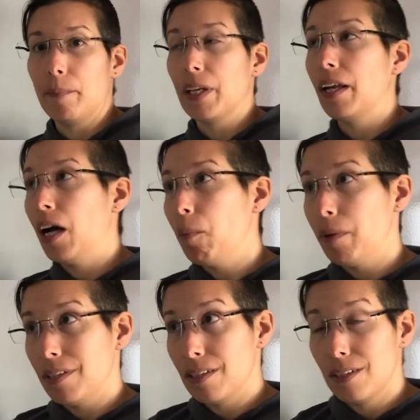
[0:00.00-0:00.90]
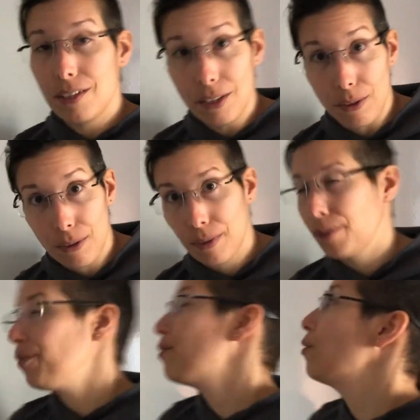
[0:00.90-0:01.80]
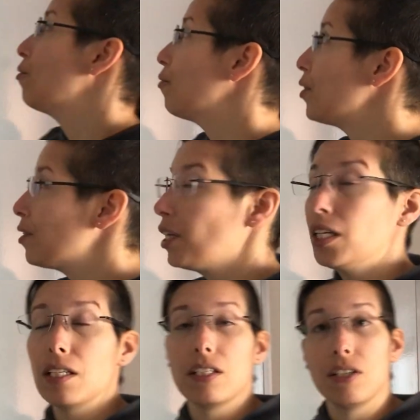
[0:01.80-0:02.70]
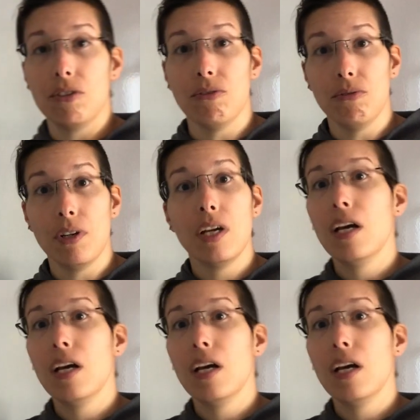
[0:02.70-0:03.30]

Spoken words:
can help us to do. So the first thing to